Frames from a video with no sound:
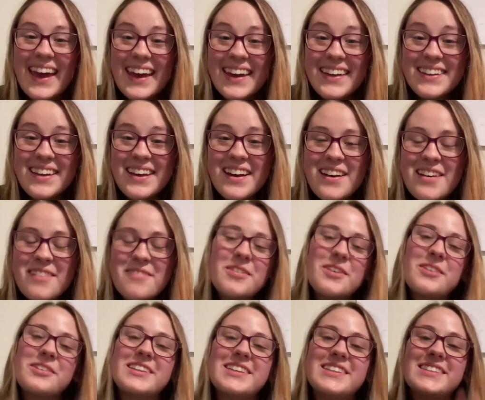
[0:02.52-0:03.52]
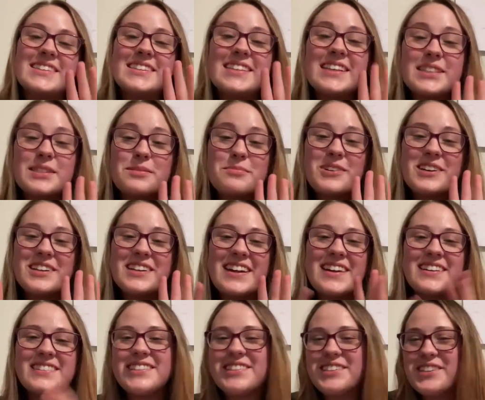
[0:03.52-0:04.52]
Hey love, only 6 more
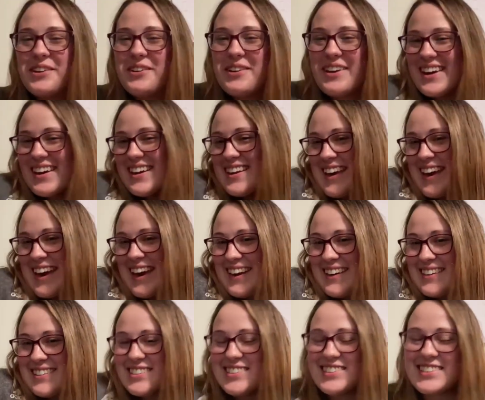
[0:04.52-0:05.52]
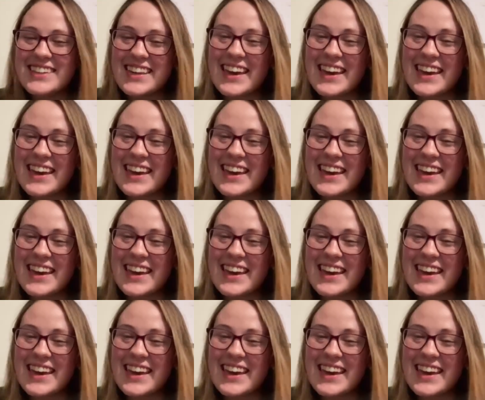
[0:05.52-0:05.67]
days till you get engaged.